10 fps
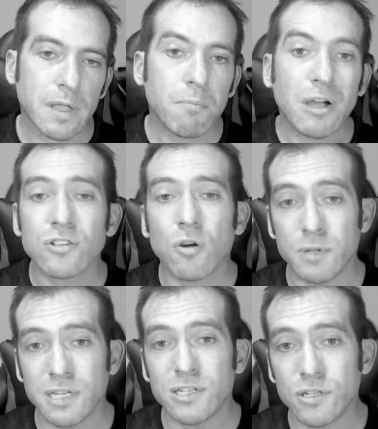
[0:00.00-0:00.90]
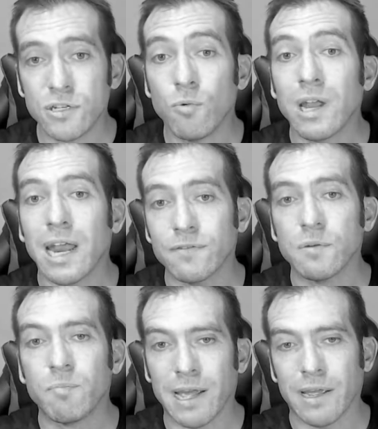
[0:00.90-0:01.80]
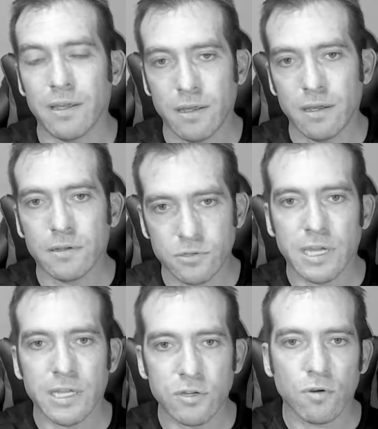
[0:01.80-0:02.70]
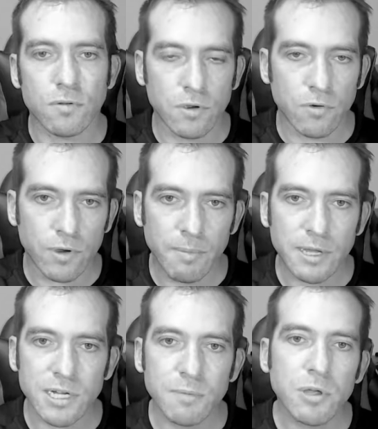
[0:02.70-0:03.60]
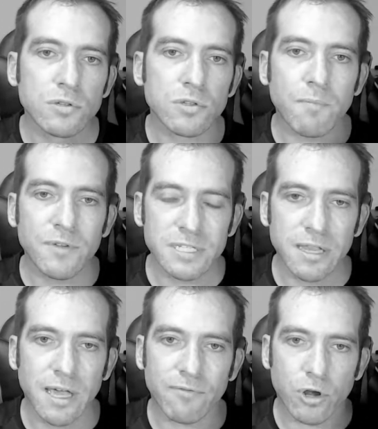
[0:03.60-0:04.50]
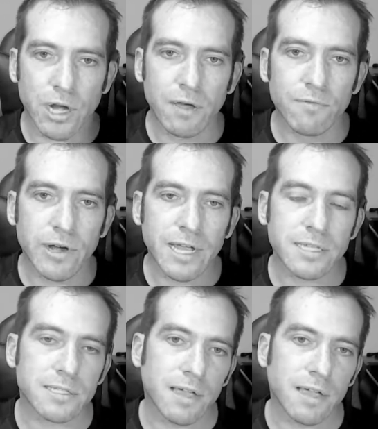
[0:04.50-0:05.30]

Most competitions you will have to pay to get your image in, because obviously they've got overheads.